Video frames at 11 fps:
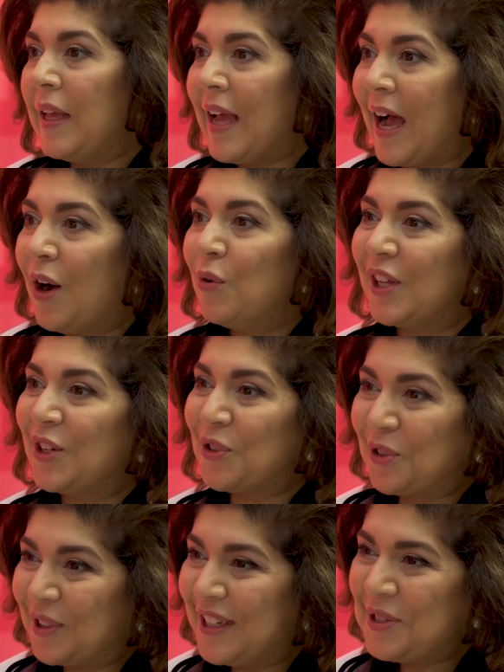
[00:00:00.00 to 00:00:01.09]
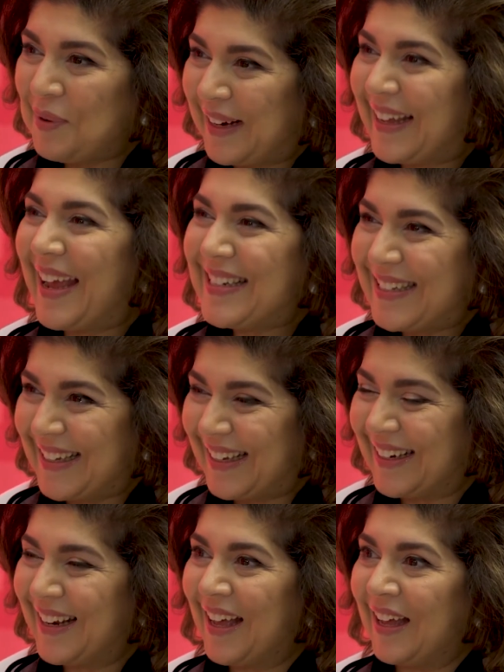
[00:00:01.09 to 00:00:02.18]
be out in early
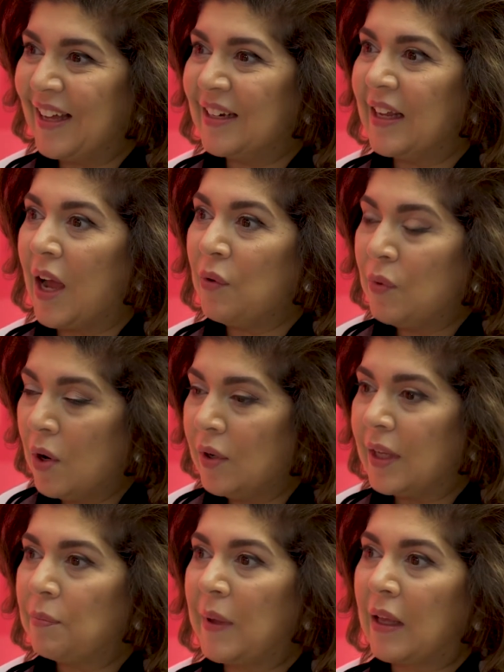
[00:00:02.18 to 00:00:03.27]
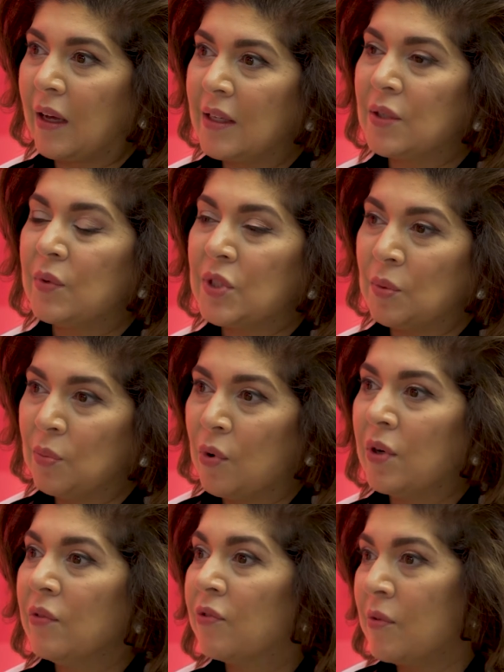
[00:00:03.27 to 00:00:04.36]
2018. And I wrote it because it was
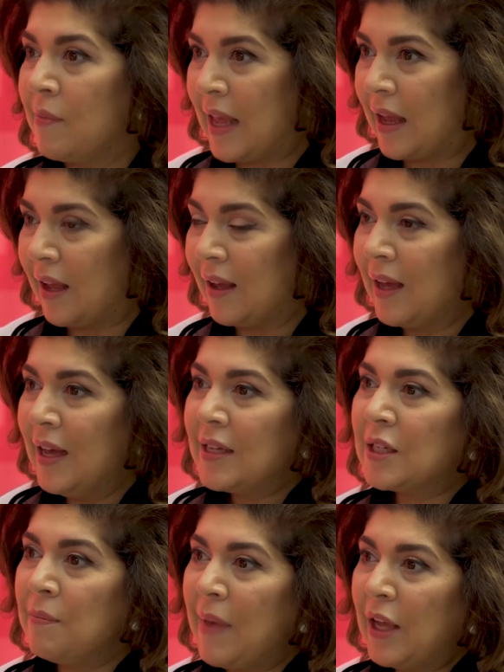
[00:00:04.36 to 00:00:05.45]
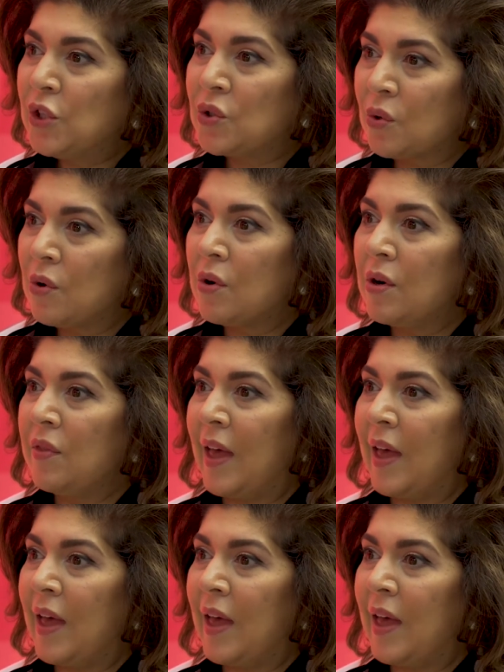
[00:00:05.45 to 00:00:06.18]
important for me to make sure